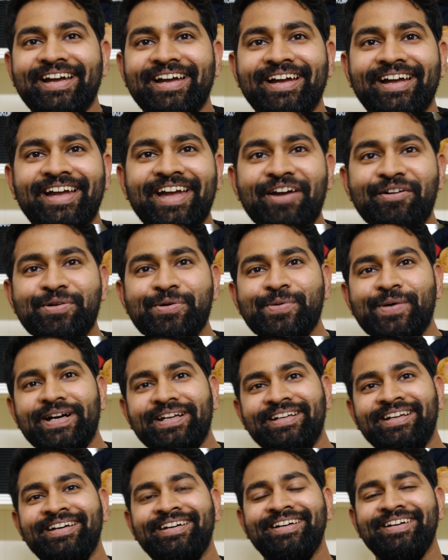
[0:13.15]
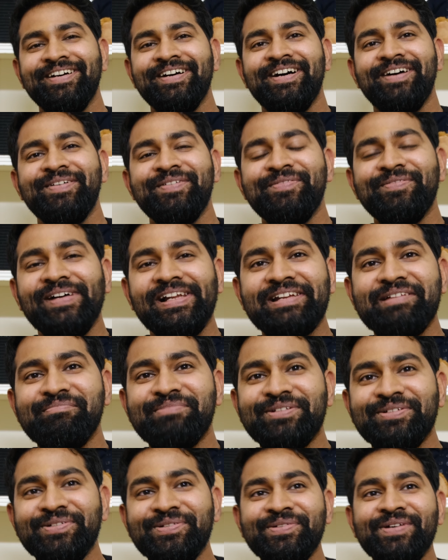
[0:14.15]
Hey everyone, welcome
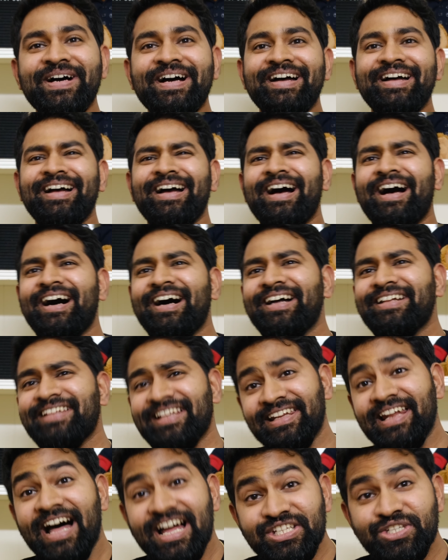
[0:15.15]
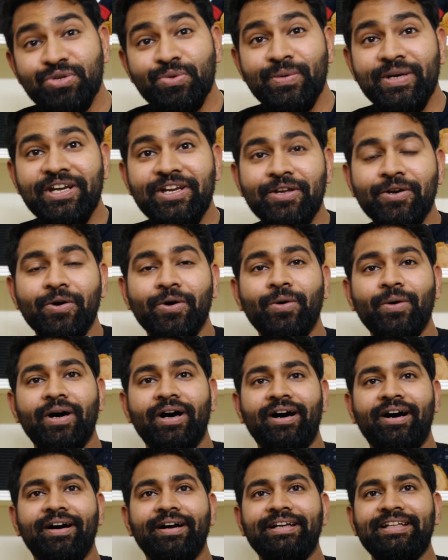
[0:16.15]
to the last video
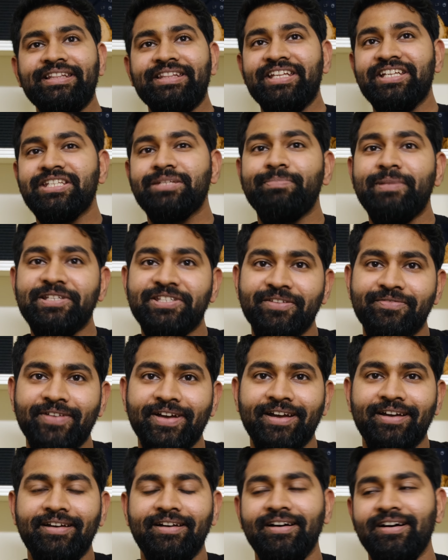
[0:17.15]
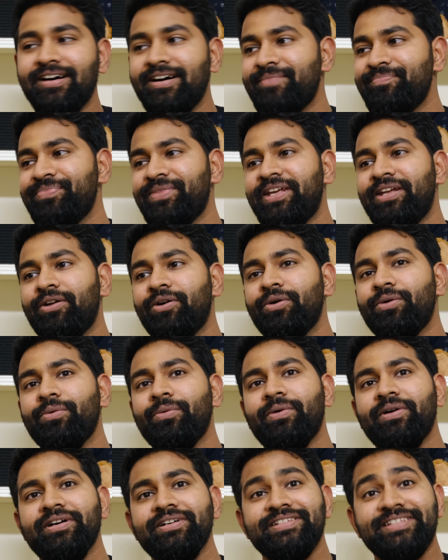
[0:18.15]
in this specific
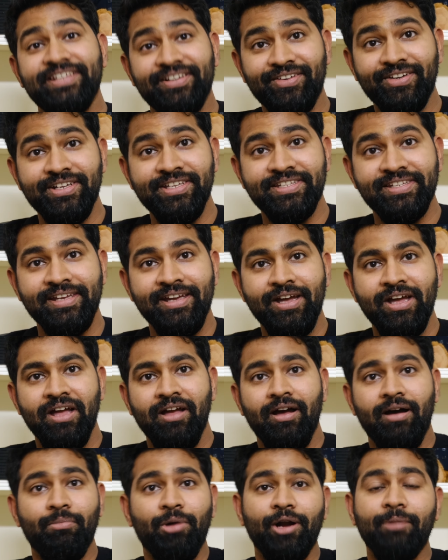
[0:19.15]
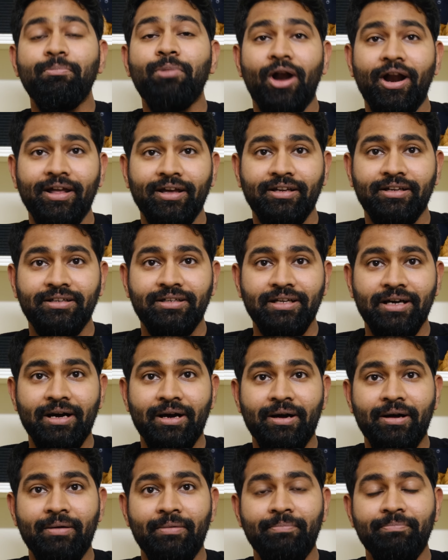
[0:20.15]
series about product
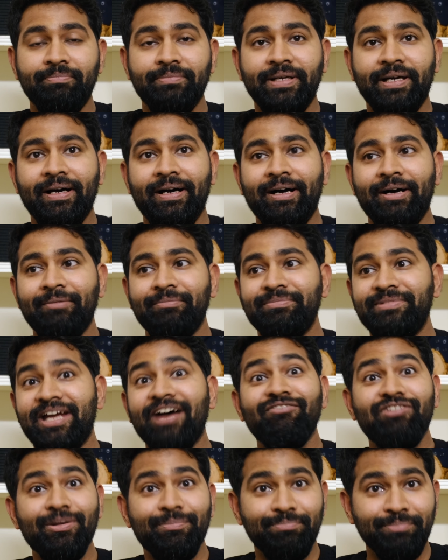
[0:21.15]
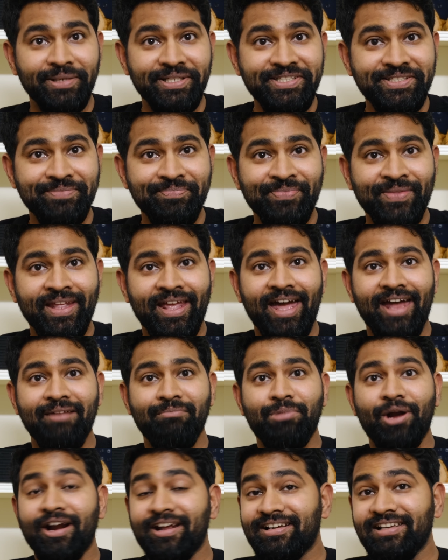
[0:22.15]
development
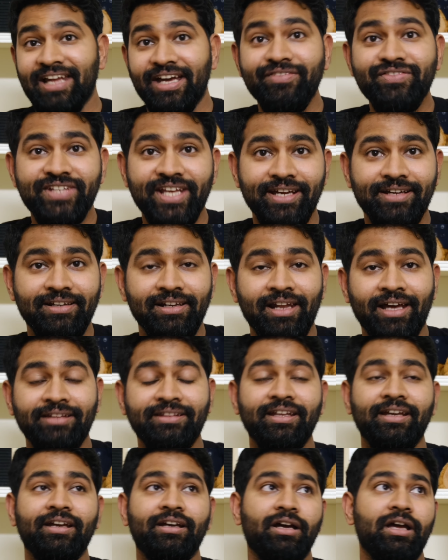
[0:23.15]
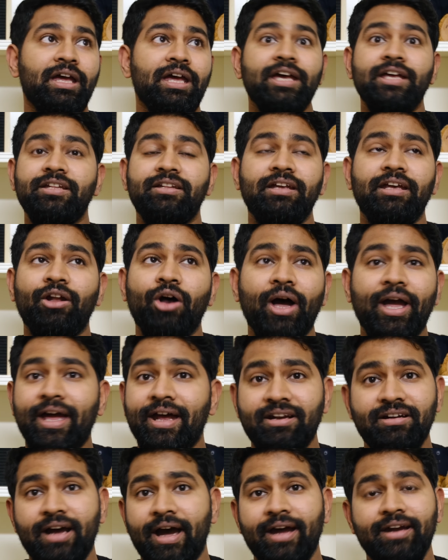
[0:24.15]
and product lifecycle. I think I
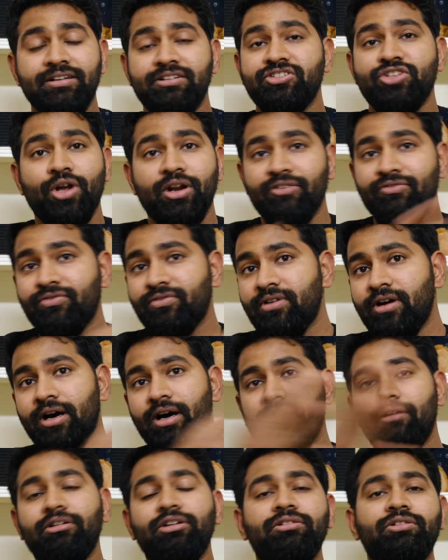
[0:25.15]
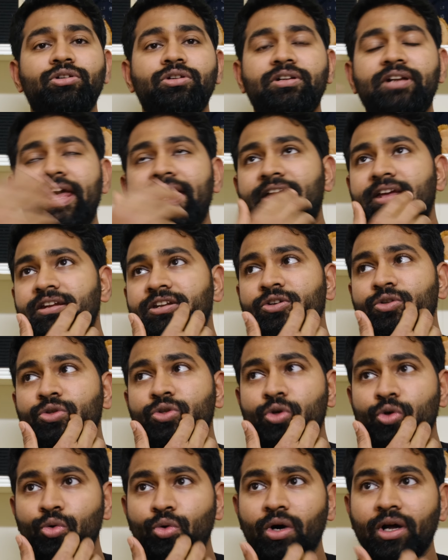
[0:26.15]
had sort of taken you
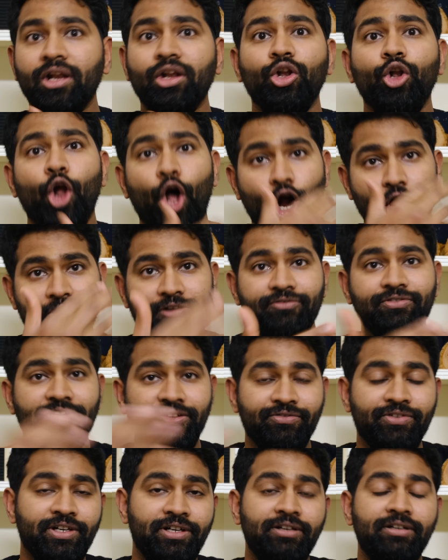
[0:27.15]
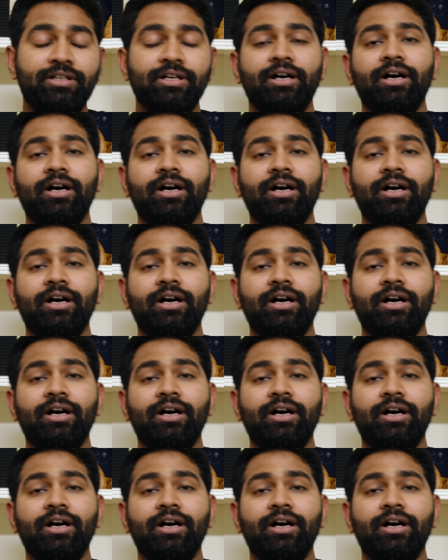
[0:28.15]
through a lot of different